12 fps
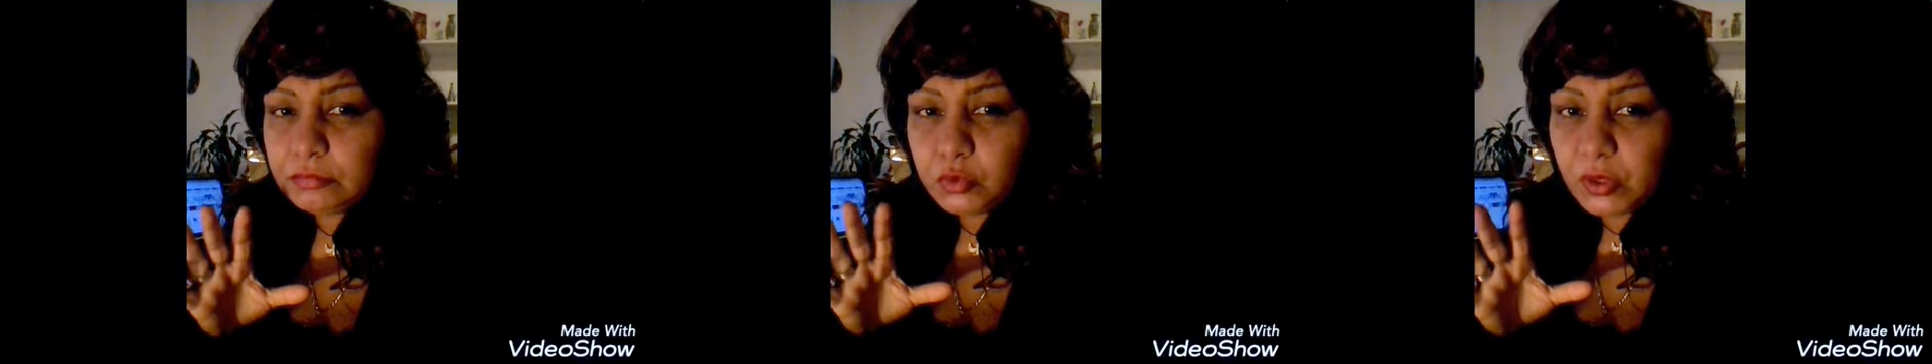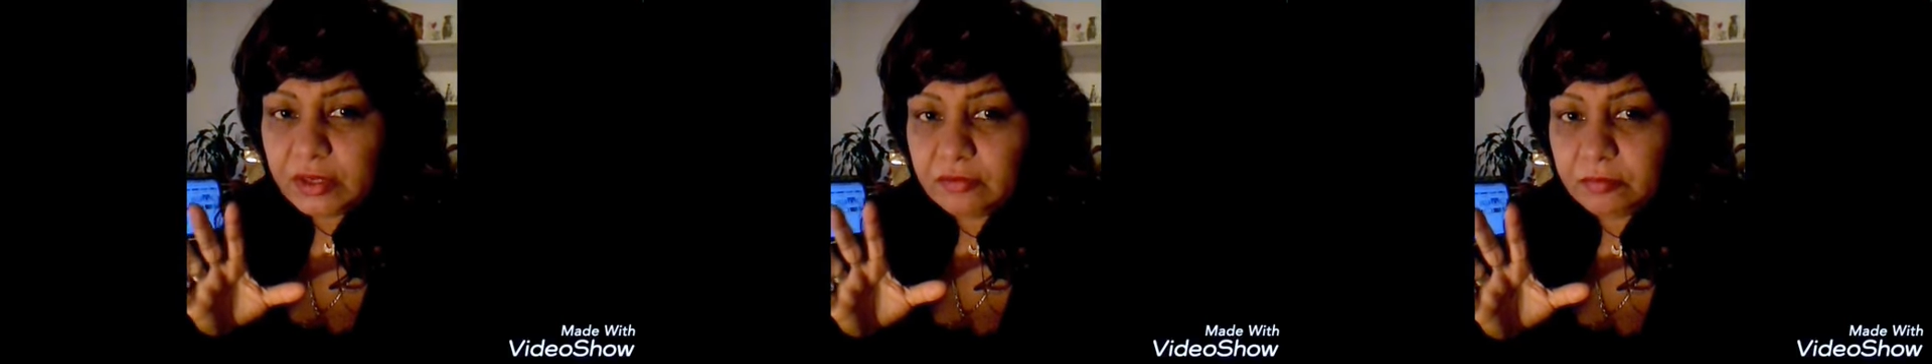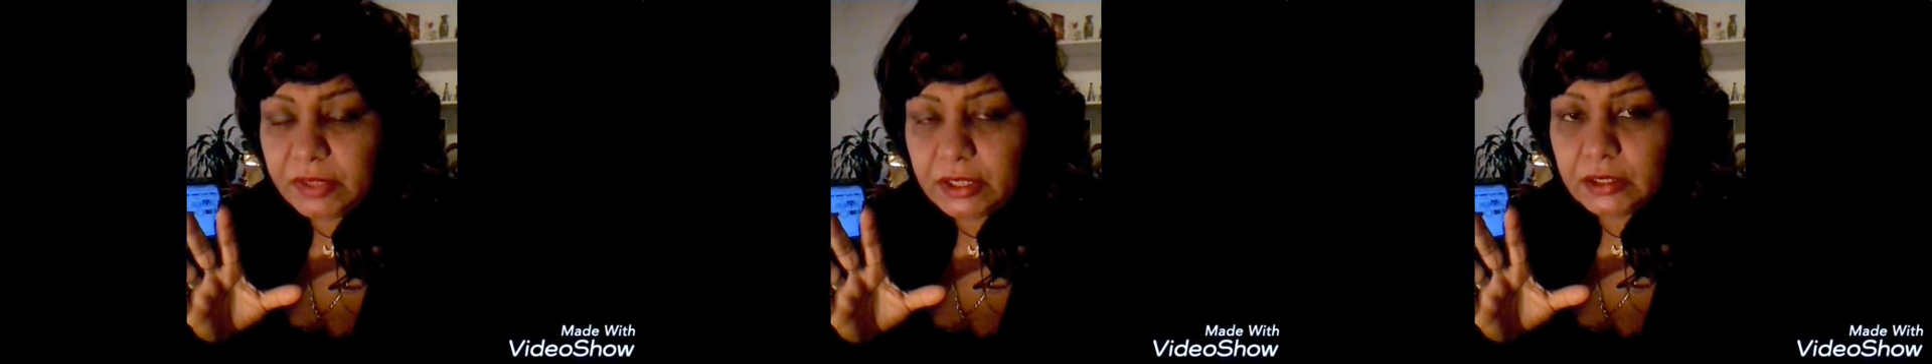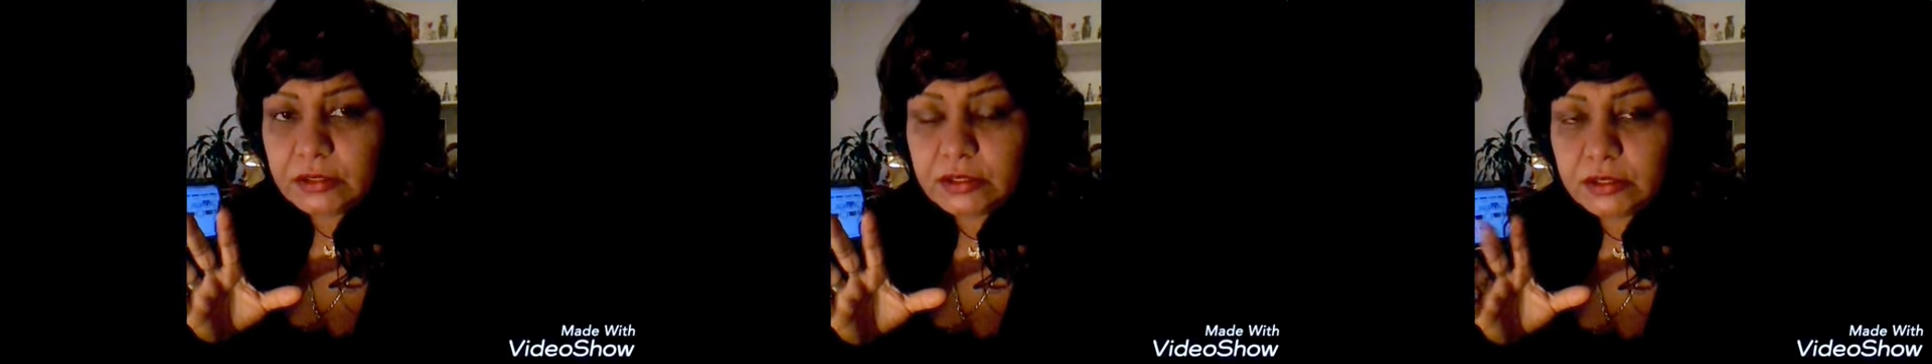12
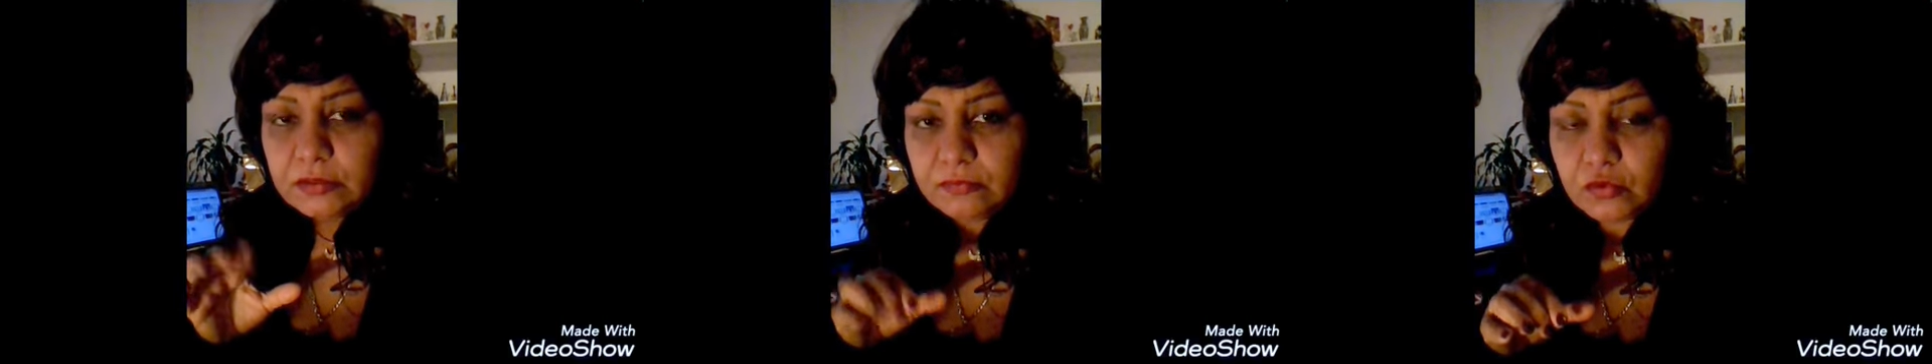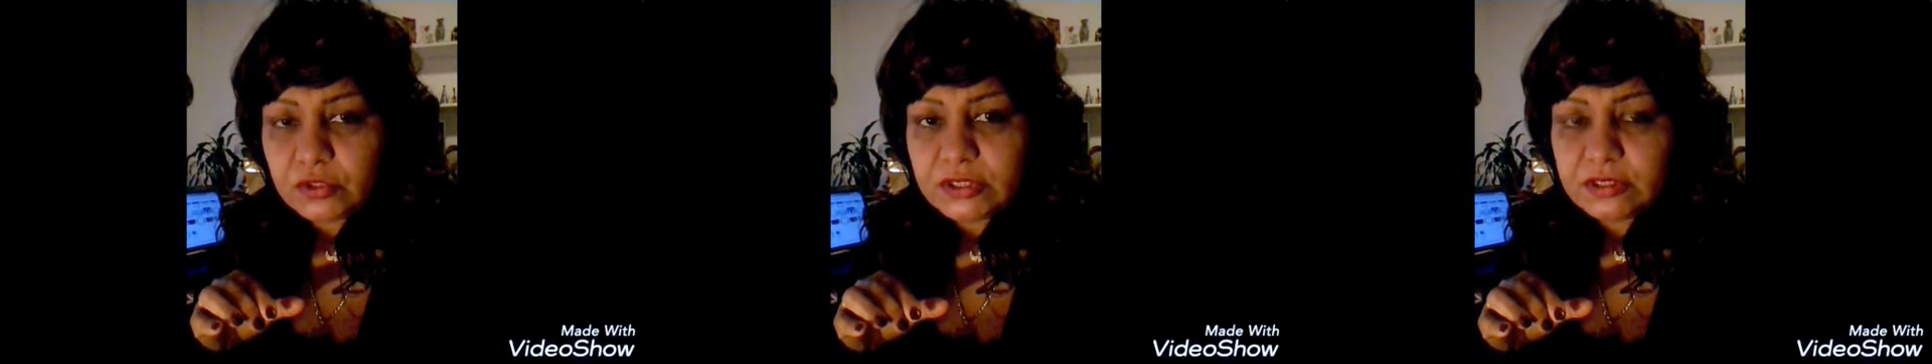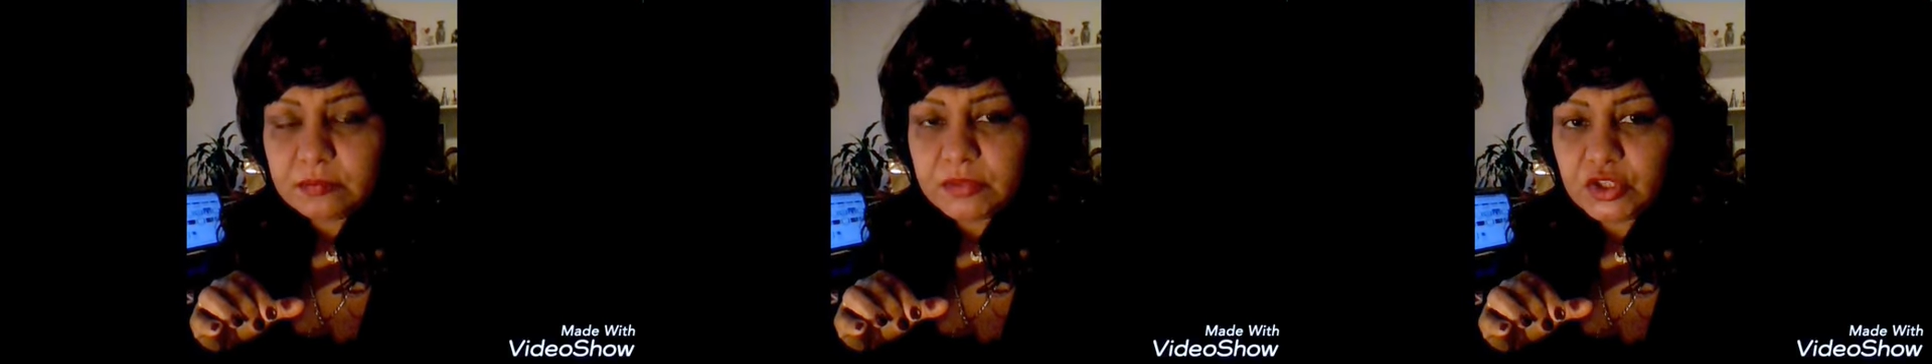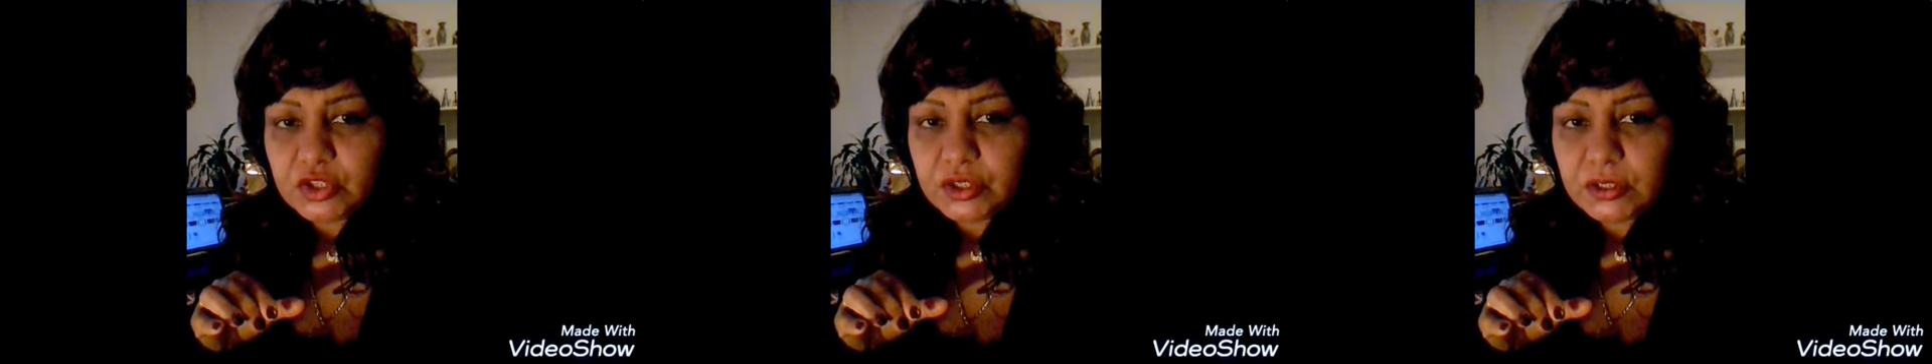minutes for this
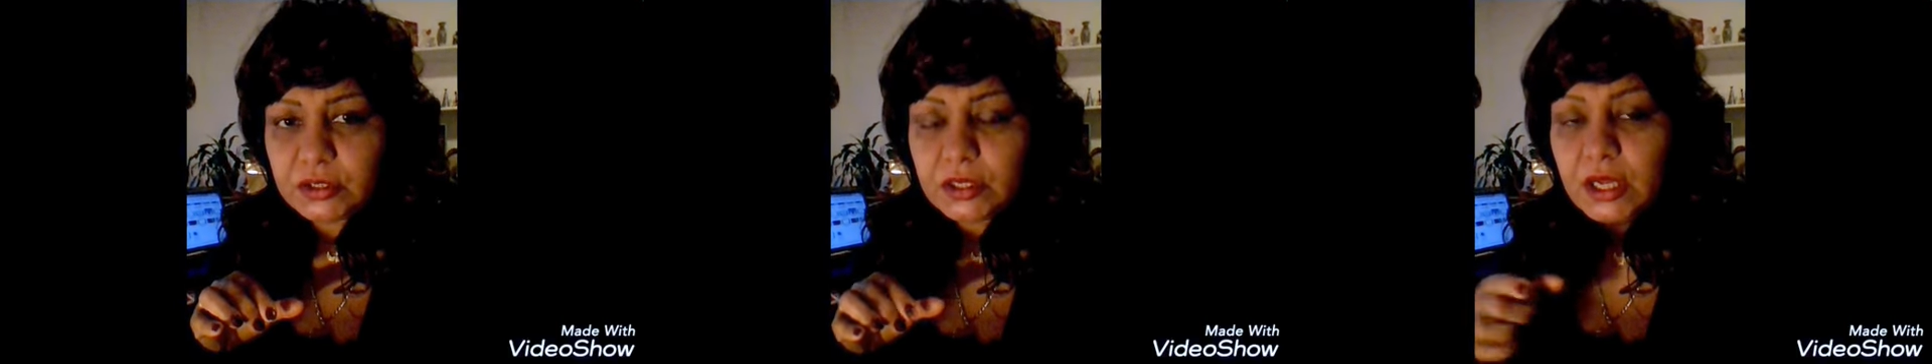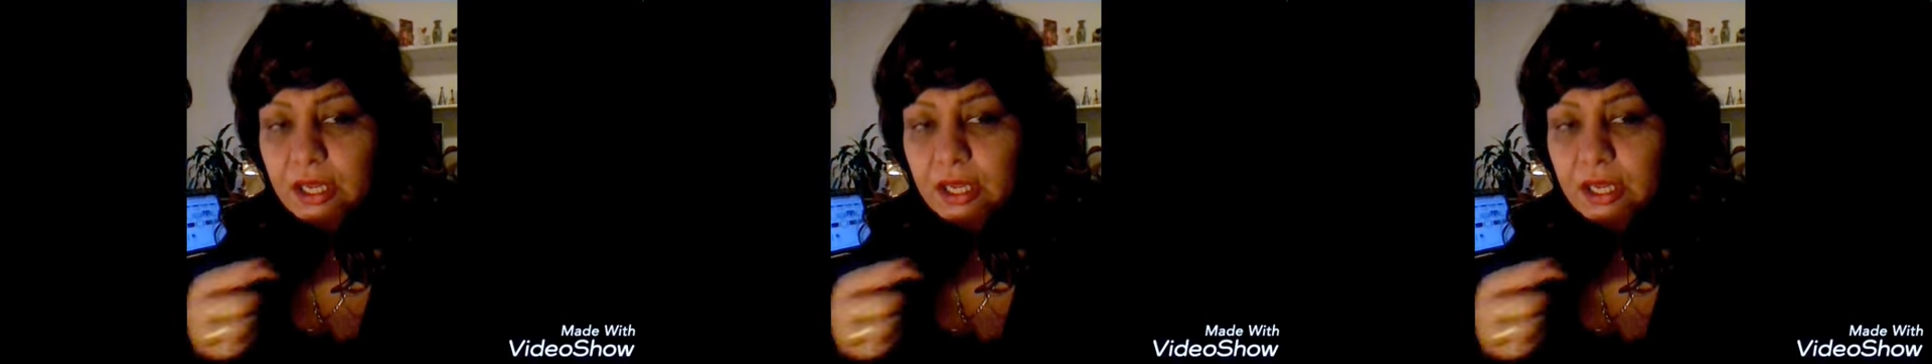machine,